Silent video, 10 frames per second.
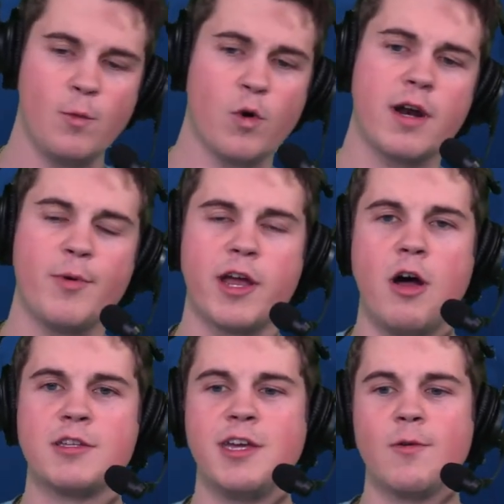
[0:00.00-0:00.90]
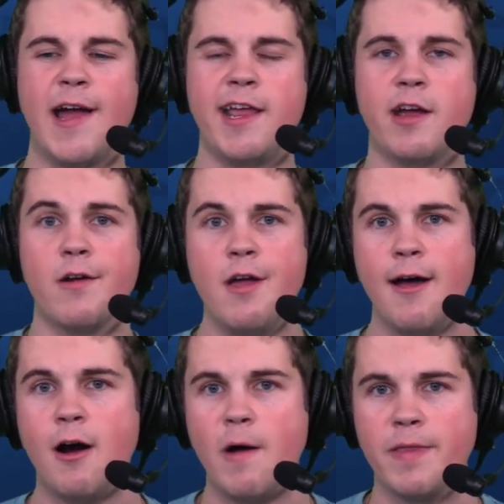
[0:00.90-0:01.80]
We're going to bring it all to you right here
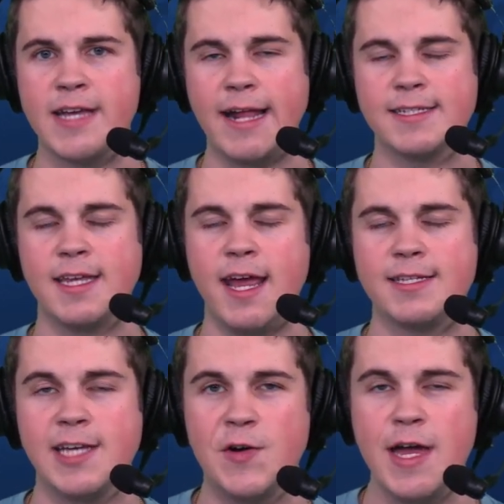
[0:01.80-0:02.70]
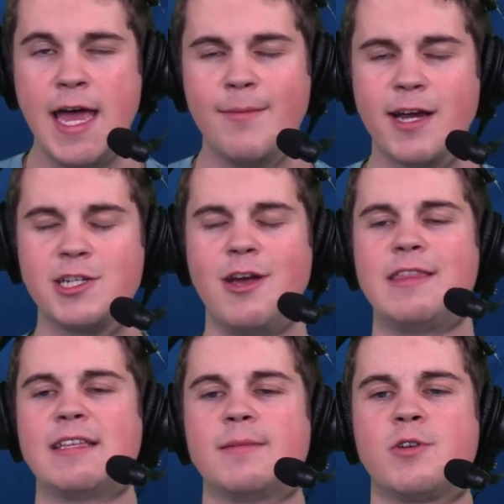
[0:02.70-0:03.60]
on Titans Today. So make sure you hit
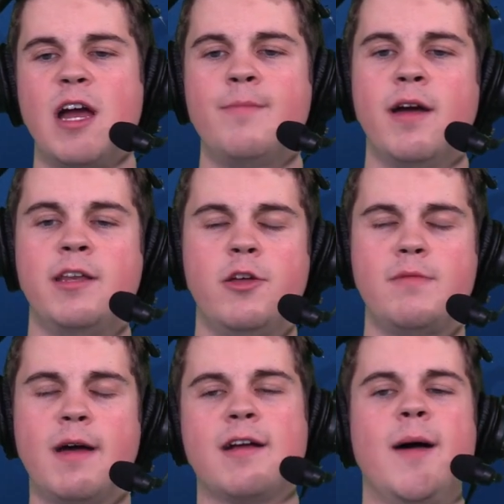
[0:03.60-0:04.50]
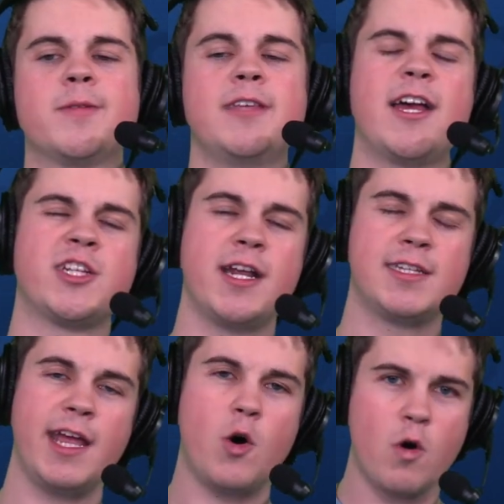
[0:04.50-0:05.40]
that subscribe button, youtube.com/Titans
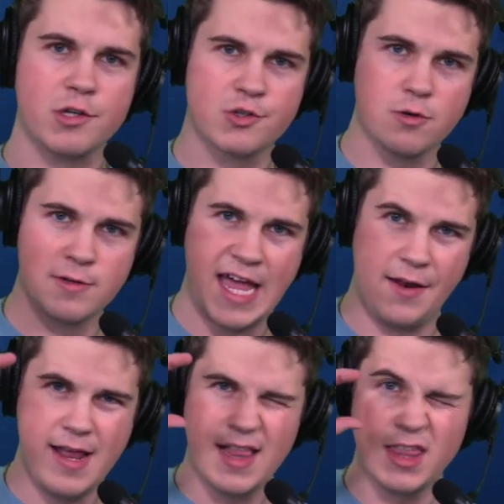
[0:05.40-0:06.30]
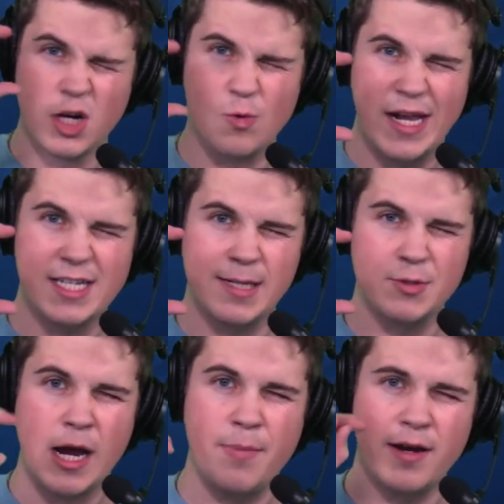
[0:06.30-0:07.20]
Today, or scroll down, little red
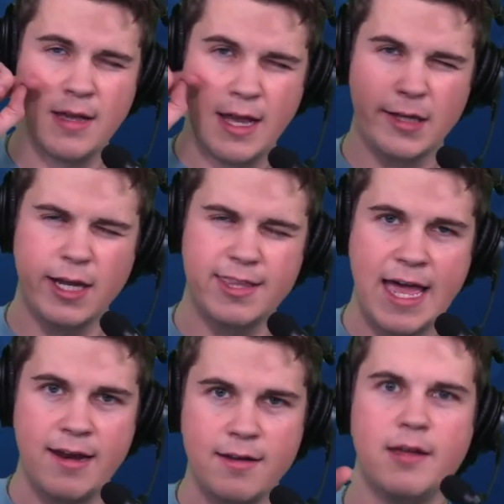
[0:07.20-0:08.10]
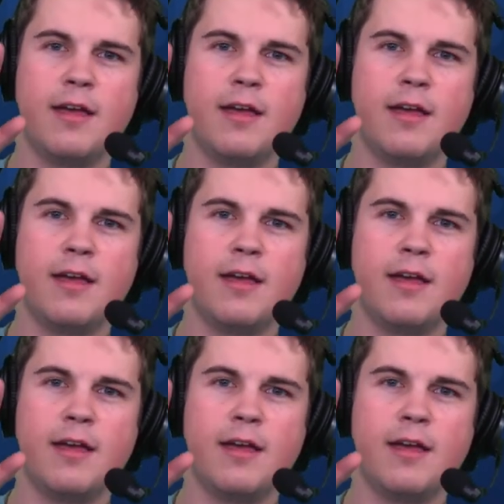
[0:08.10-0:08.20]
subscribe button. Click that.